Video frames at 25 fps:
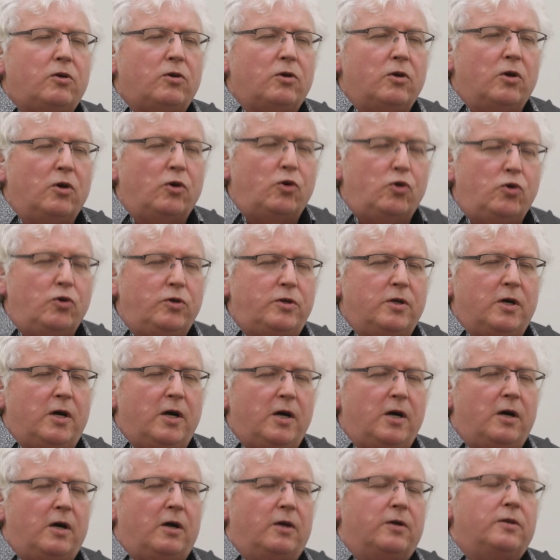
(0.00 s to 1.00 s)
a good
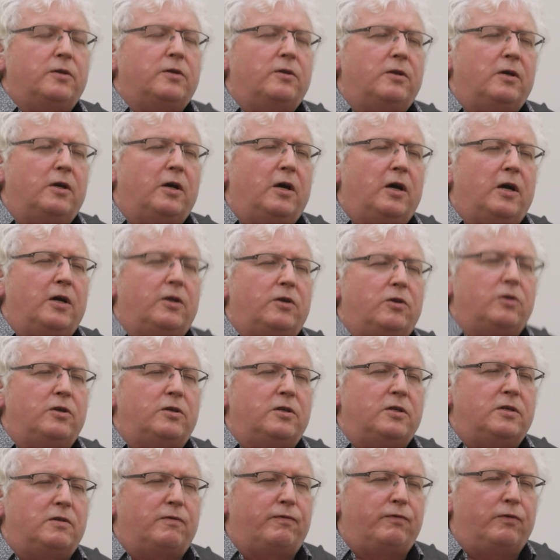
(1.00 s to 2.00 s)
heart, the heart that
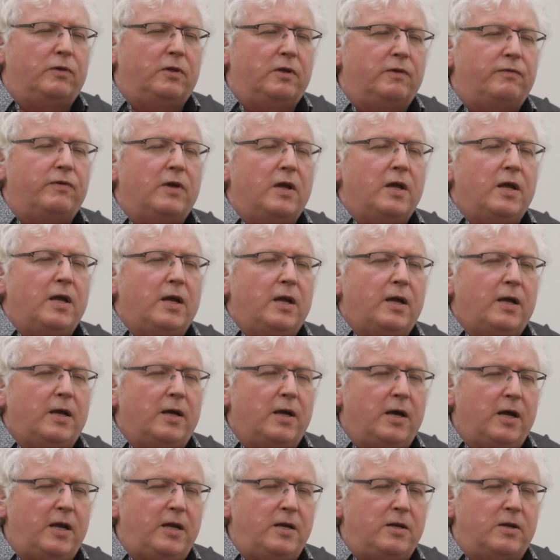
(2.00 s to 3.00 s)
is full of
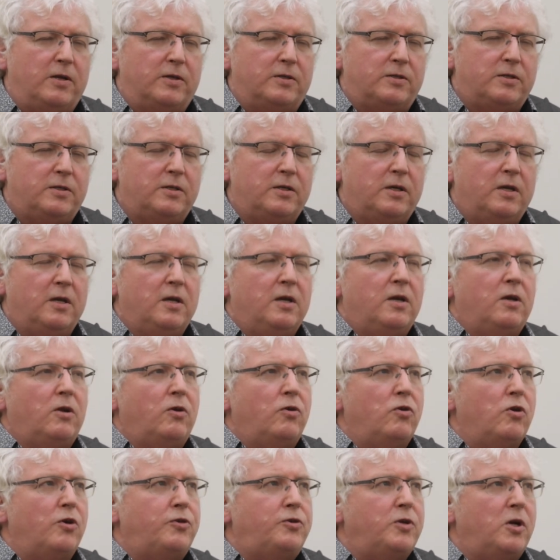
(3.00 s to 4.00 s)
kindness,
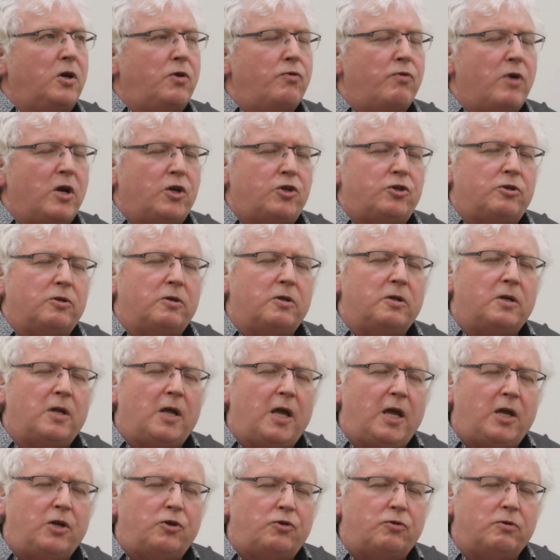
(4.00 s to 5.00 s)
not aggression and
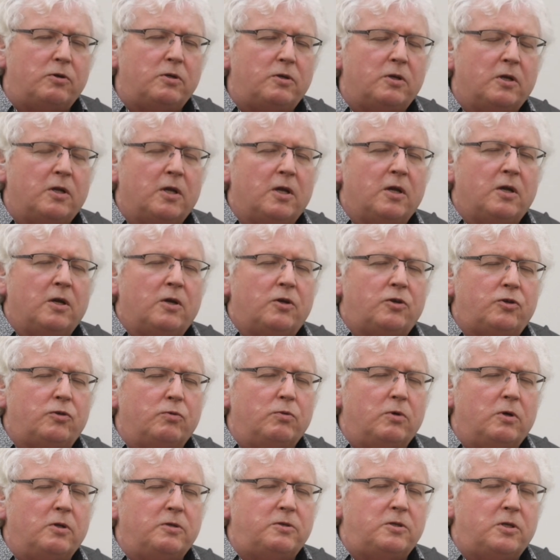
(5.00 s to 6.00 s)
hatred
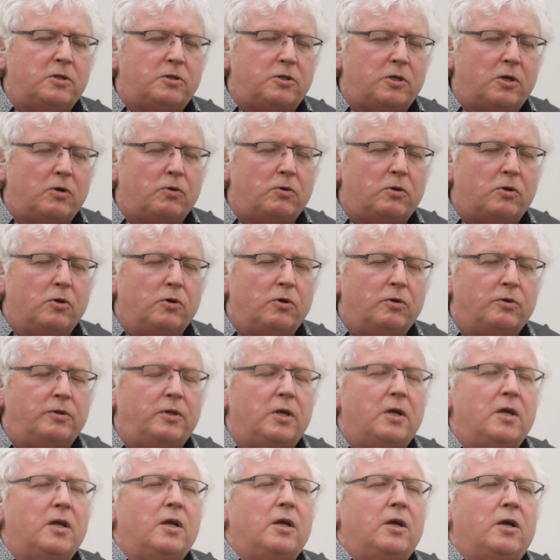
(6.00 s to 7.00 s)
towards the so called
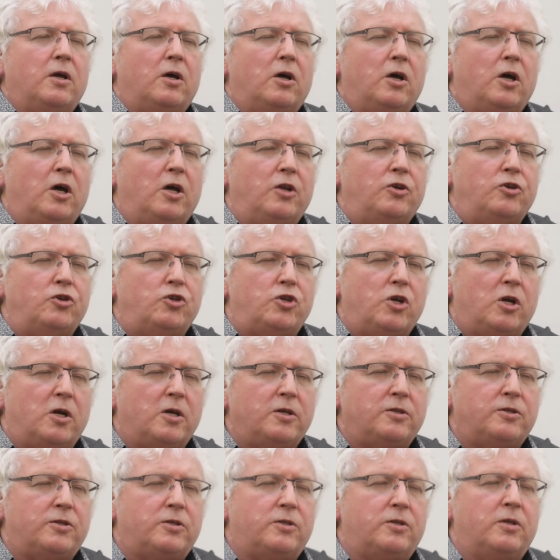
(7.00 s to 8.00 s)

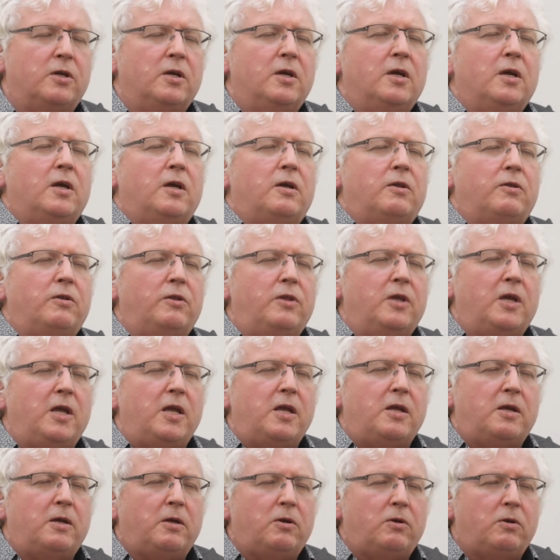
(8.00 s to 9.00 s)
unjust,
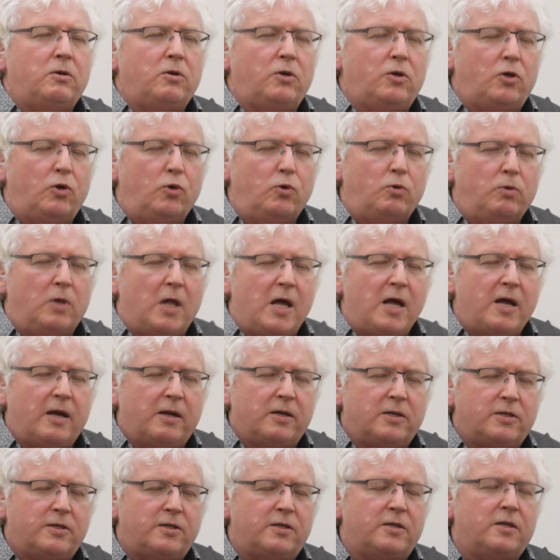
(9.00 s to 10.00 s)
the
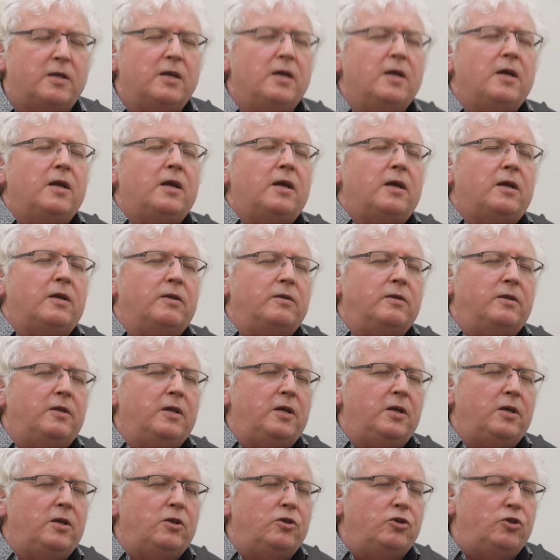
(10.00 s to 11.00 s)
kulaks,
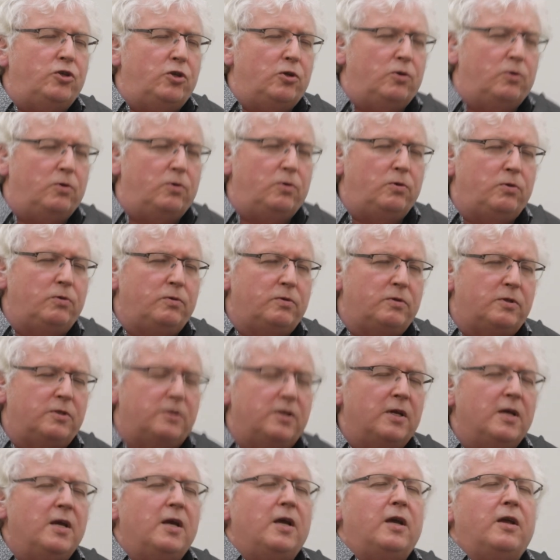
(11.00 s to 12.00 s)
the Jews,
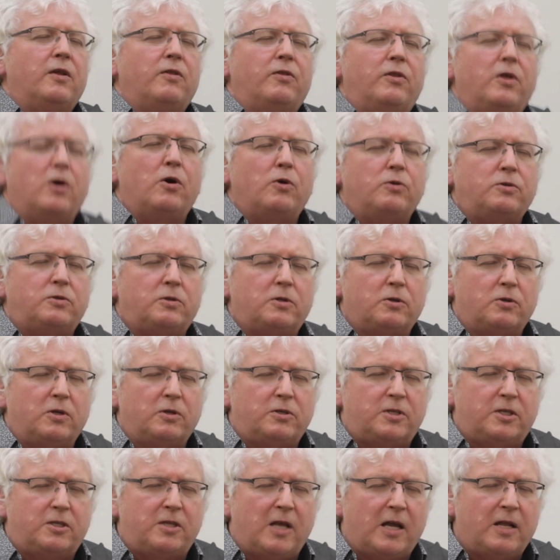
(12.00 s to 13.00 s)
those
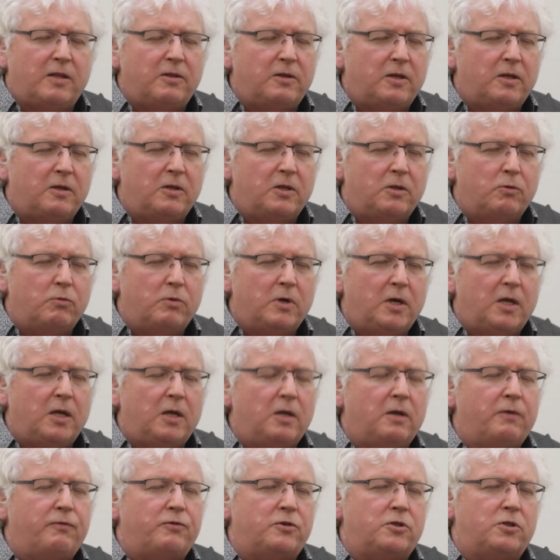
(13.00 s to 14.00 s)
standing in the way
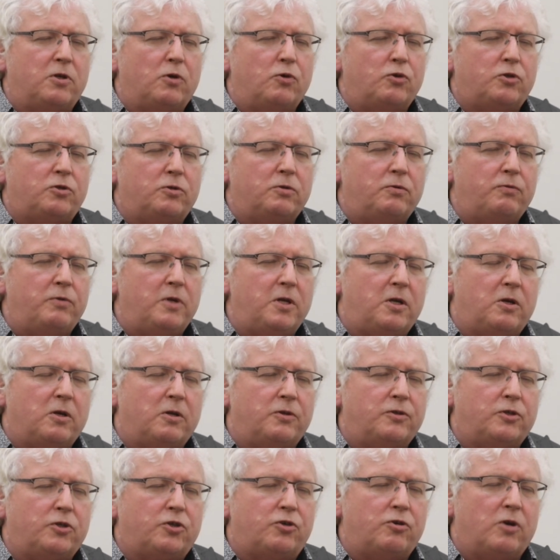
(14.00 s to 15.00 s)
of social
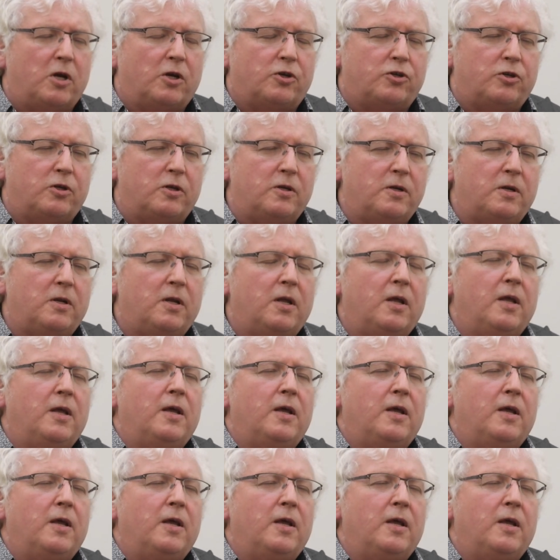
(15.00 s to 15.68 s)
reconstruction,